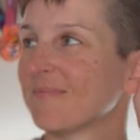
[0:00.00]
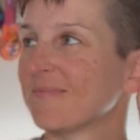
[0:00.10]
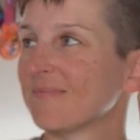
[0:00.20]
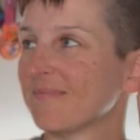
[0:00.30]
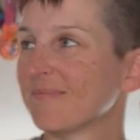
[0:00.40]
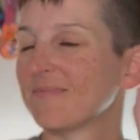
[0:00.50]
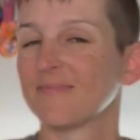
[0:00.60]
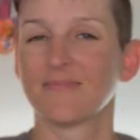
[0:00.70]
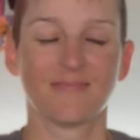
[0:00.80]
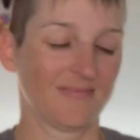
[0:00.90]

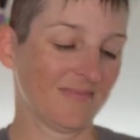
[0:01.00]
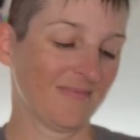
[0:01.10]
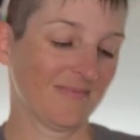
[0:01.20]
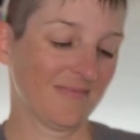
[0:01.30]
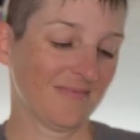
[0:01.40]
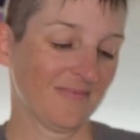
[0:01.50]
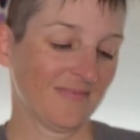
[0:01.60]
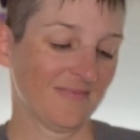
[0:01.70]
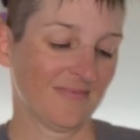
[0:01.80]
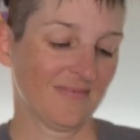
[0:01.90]

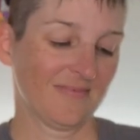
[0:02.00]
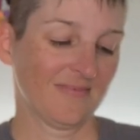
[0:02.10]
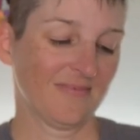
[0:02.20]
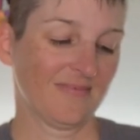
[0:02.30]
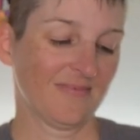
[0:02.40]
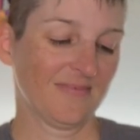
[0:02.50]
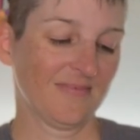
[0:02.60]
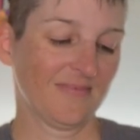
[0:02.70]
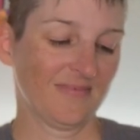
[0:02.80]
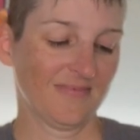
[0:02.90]

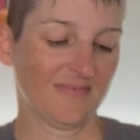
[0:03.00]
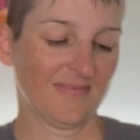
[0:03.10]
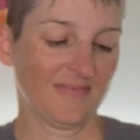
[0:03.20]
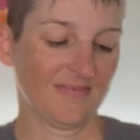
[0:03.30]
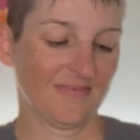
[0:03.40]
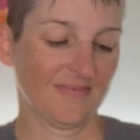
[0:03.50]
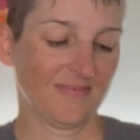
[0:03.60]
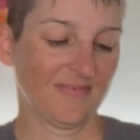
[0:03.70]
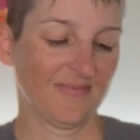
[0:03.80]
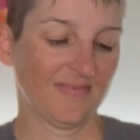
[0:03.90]

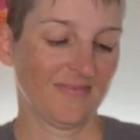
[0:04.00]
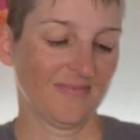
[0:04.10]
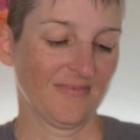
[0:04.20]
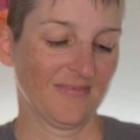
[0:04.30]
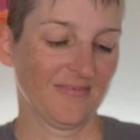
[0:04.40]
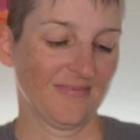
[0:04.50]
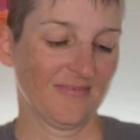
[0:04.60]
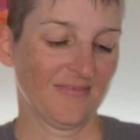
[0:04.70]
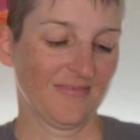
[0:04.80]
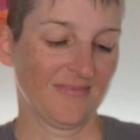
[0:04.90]

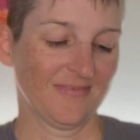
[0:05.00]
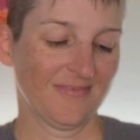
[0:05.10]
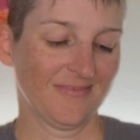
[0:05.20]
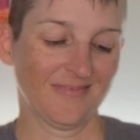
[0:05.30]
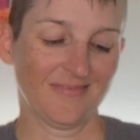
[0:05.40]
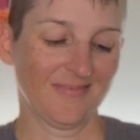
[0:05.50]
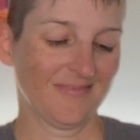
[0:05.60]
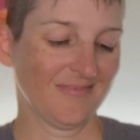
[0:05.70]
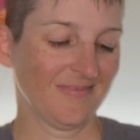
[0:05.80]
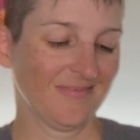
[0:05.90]

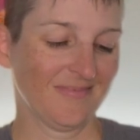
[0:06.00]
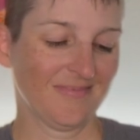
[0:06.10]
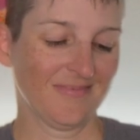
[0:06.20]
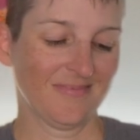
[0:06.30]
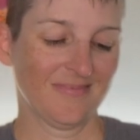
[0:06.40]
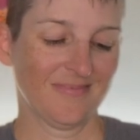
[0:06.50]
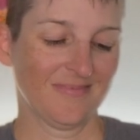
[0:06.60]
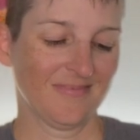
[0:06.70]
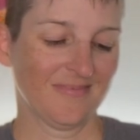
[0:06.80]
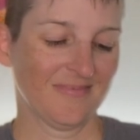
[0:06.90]

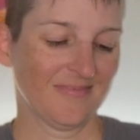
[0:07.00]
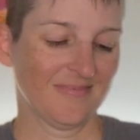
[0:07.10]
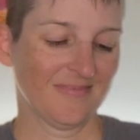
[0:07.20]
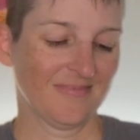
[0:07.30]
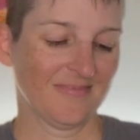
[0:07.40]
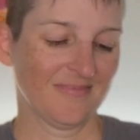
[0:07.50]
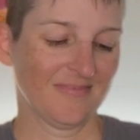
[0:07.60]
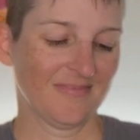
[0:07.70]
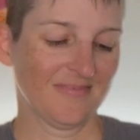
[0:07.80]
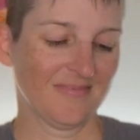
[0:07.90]
No words are spoken by the person on screen.